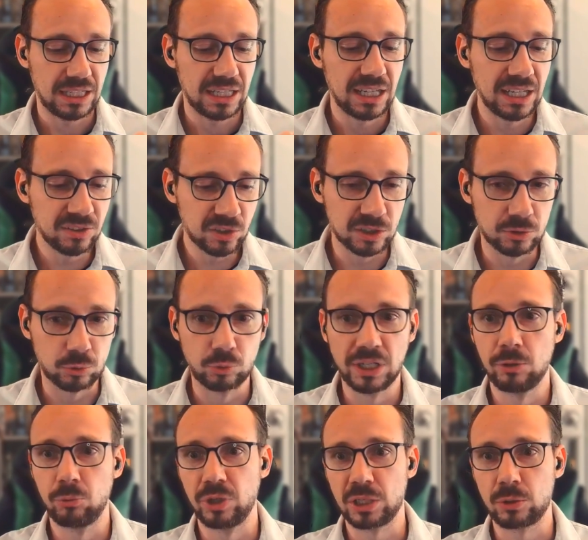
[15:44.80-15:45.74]
is it
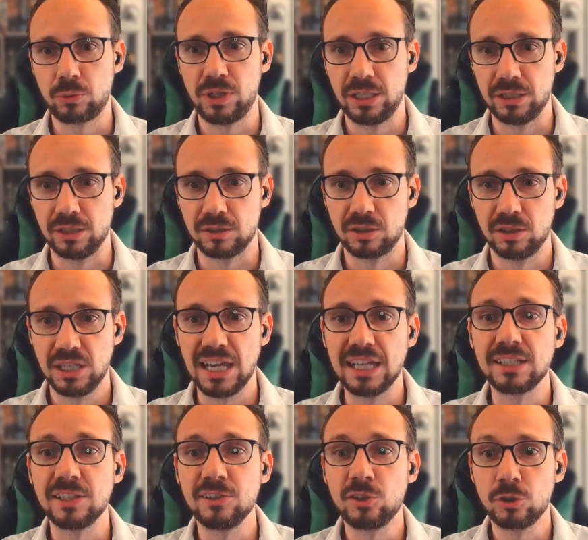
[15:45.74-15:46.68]
really required?
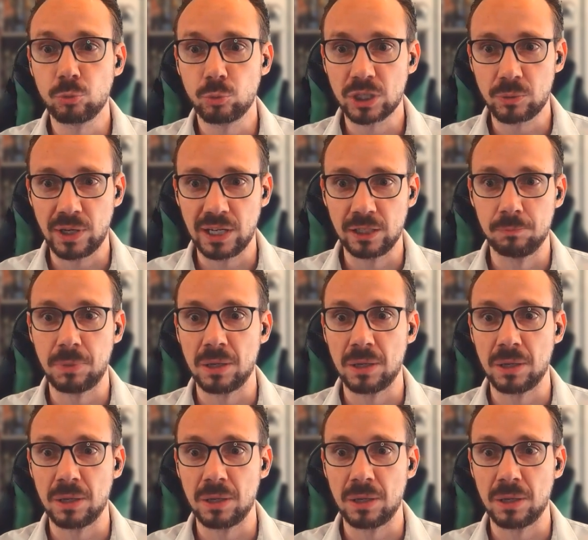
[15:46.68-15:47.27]
And is it required